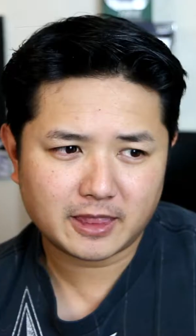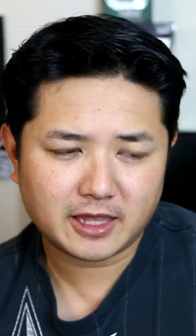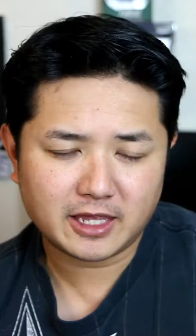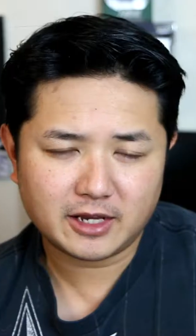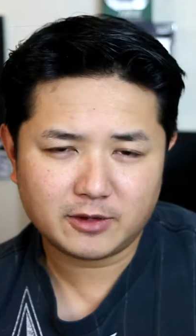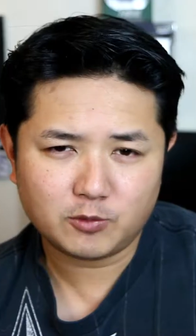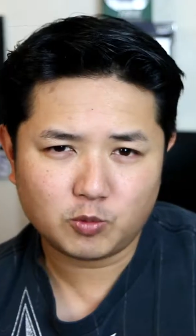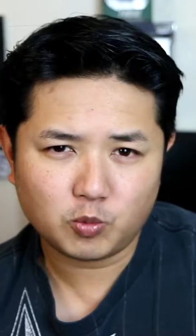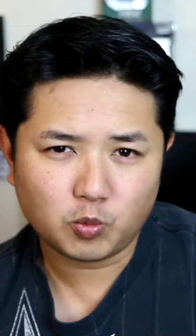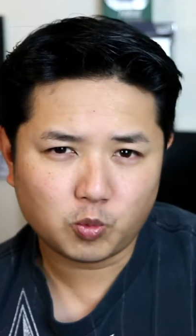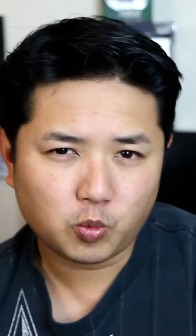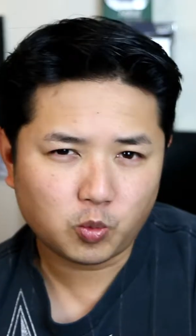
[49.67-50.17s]
It
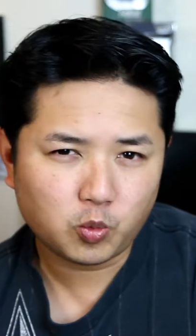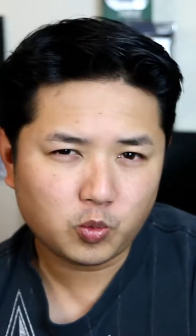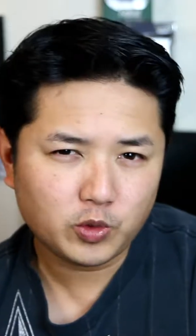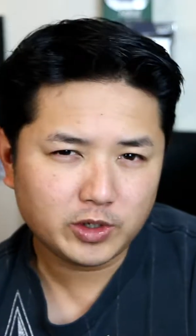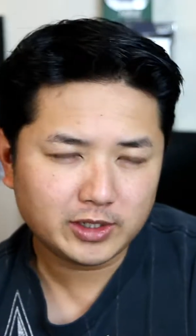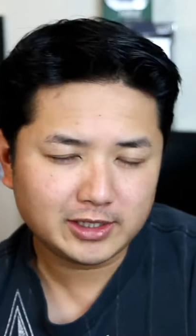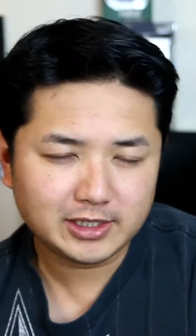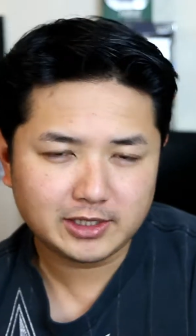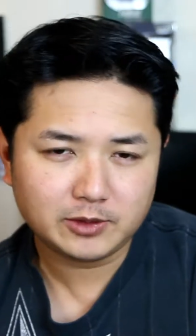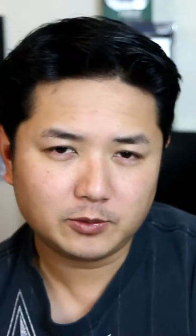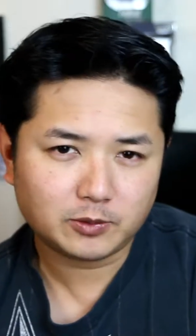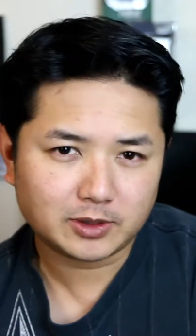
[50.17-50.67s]

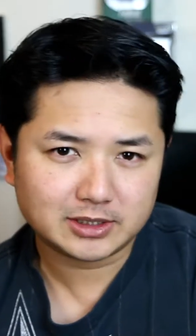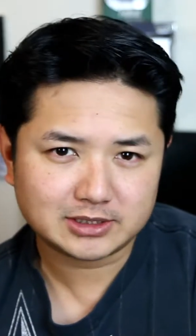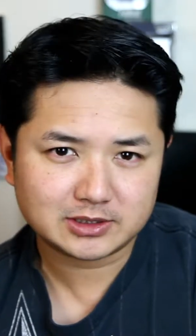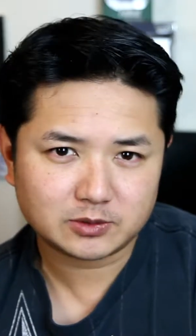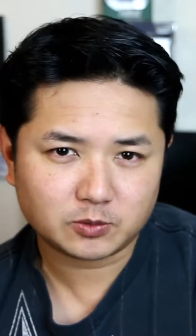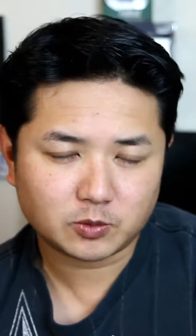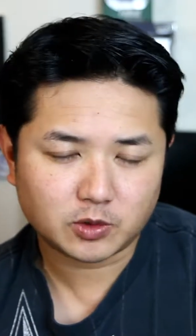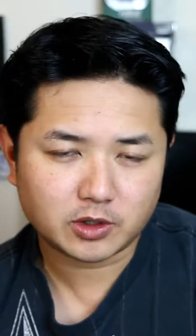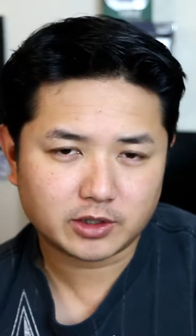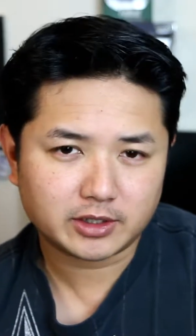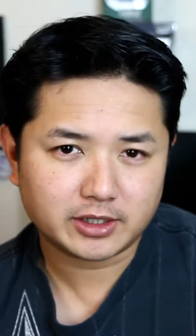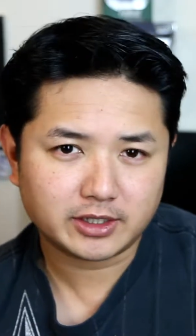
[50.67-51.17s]
really wasn't
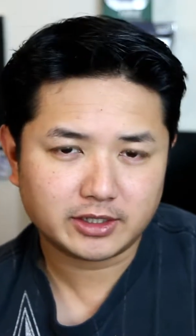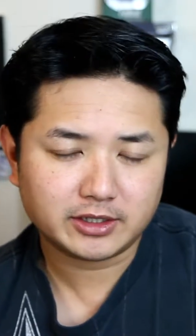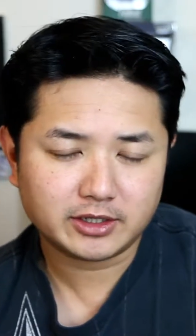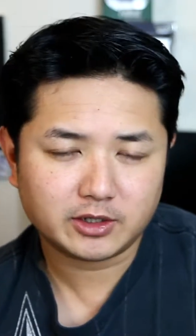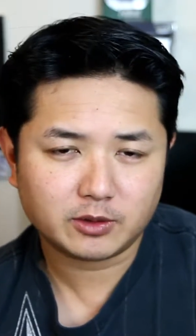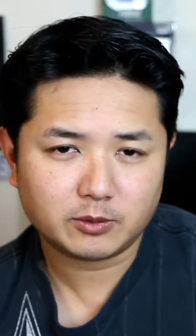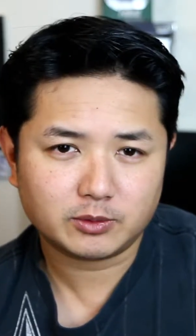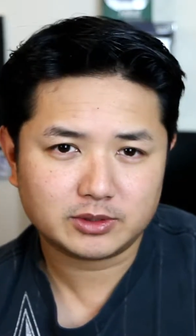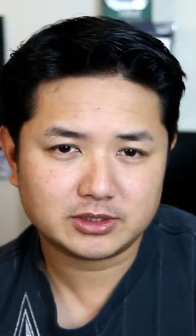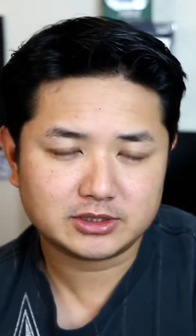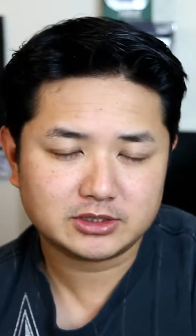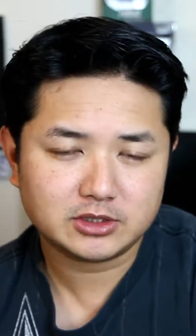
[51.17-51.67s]
working. There
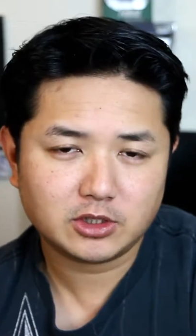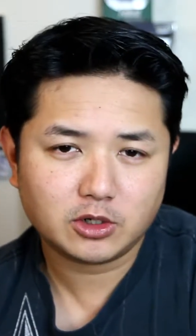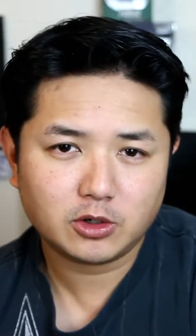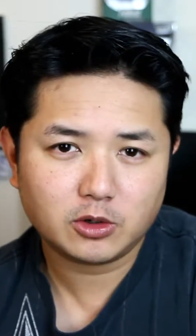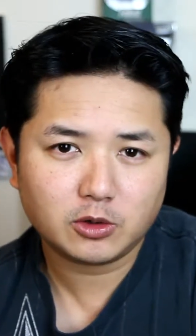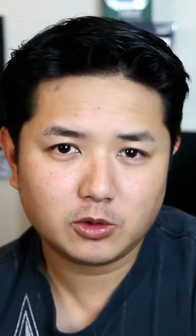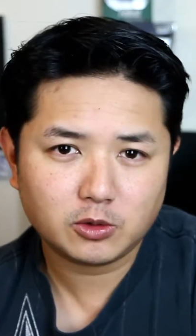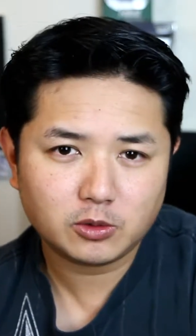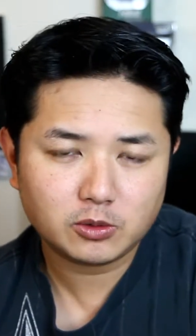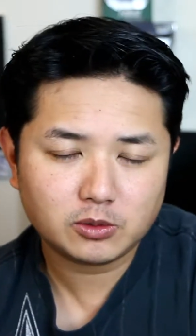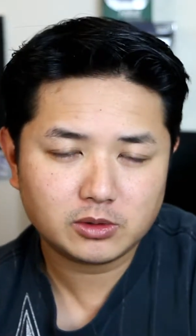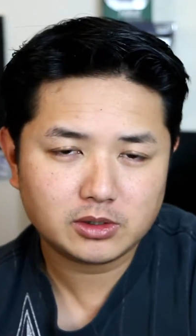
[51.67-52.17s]
was
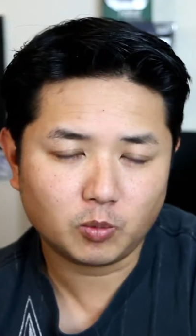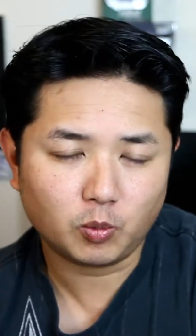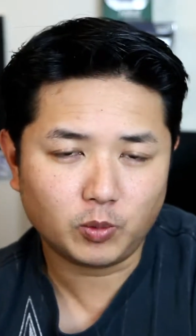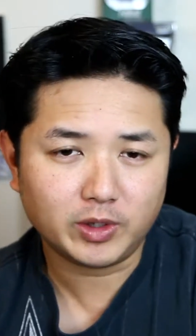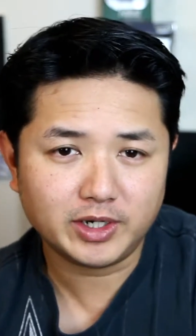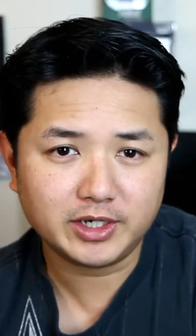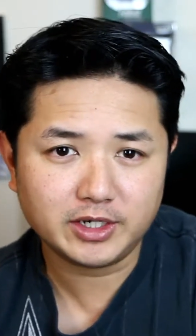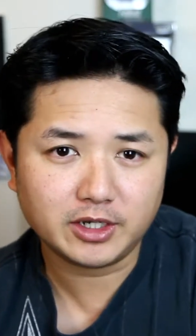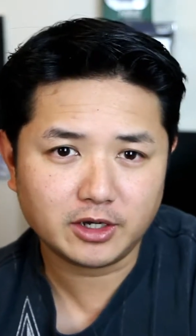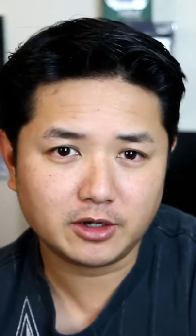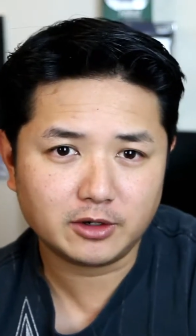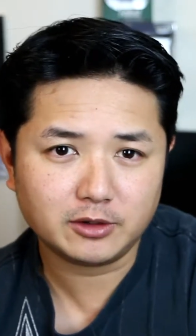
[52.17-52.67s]
no
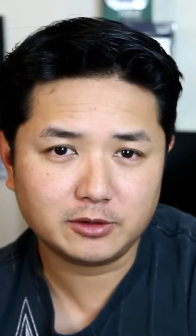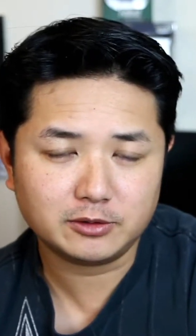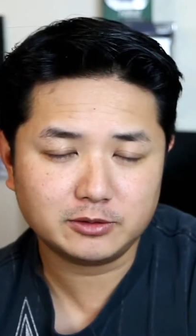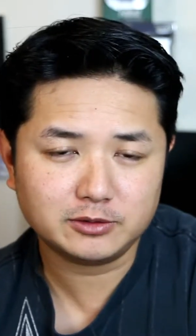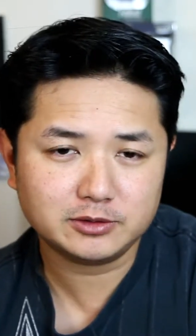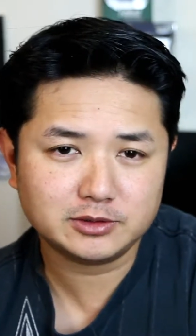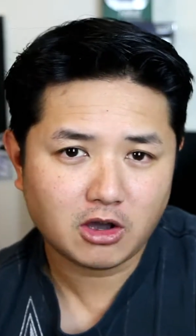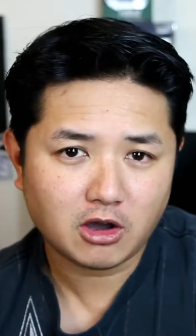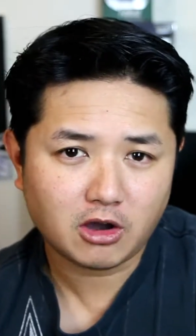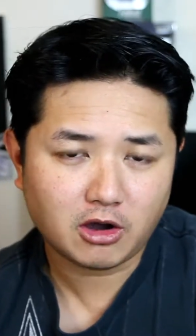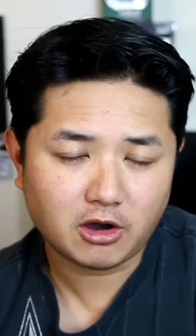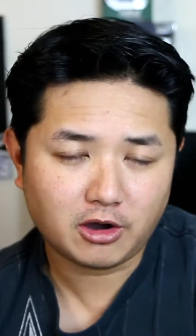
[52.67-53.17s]

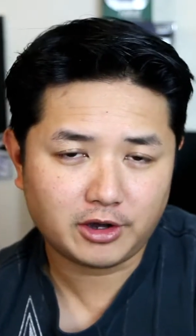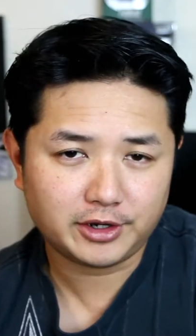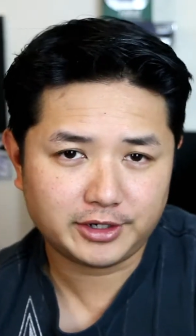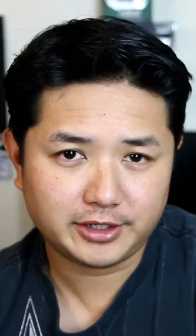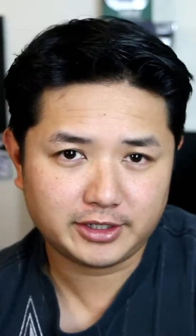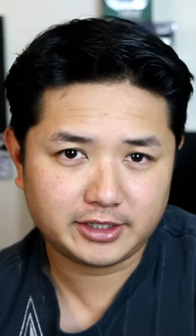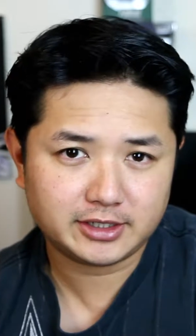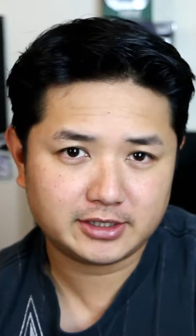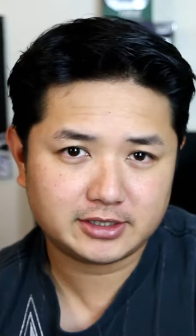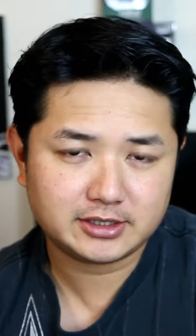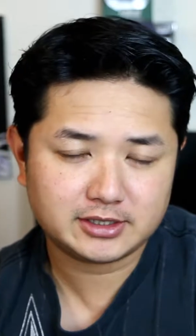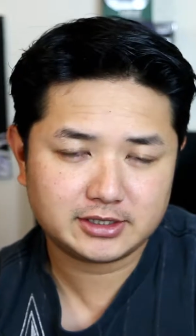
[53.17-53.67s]
Windows on
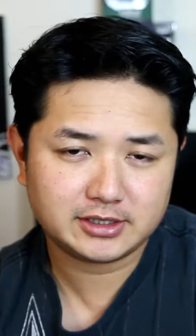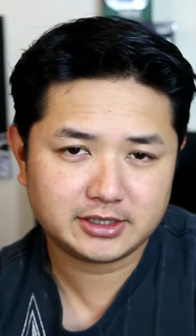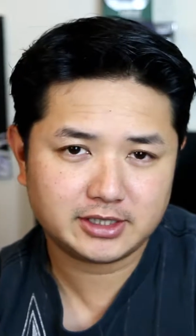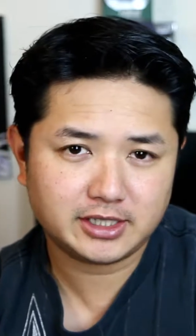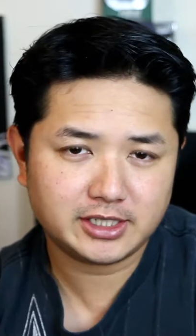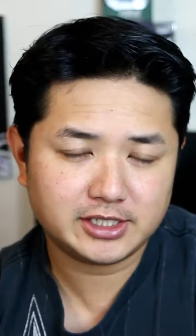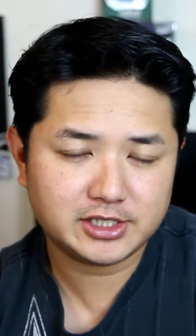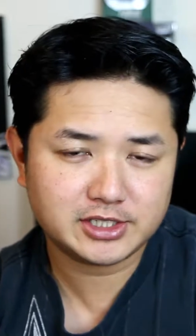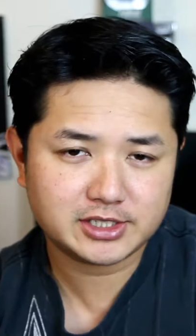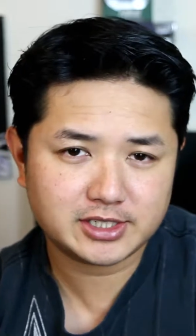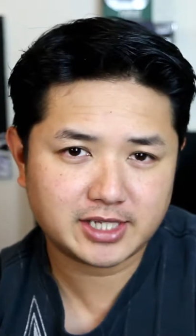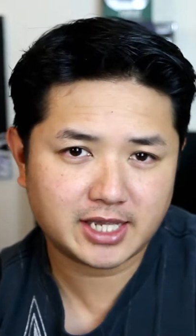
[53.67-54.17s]
it. It
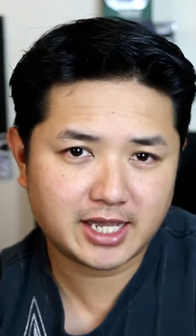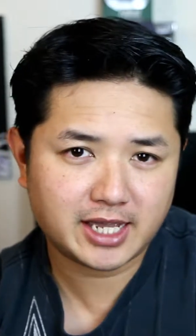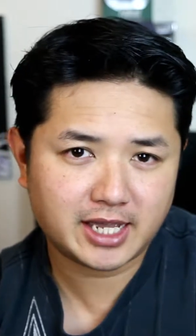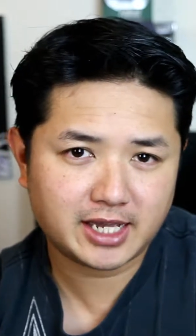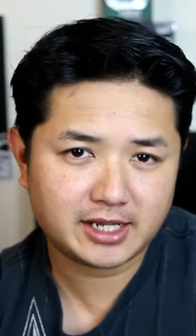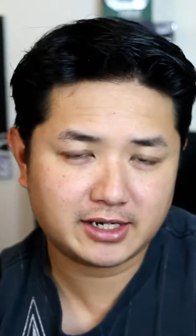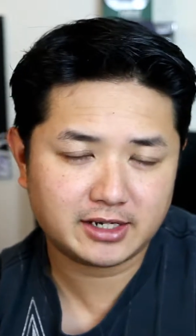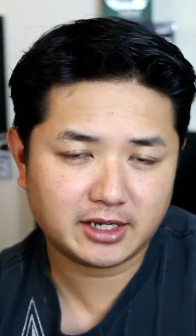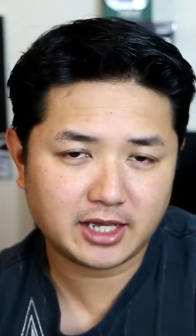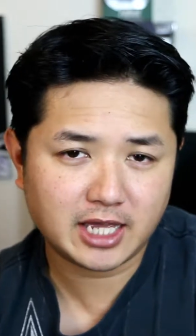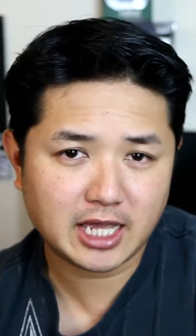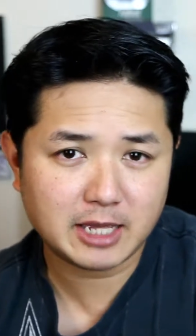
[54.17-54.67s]
just had
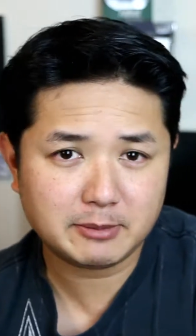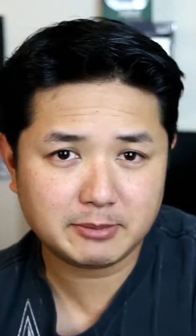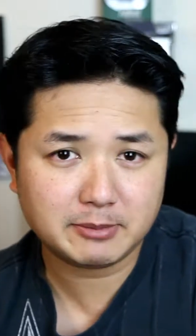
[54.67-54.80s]
a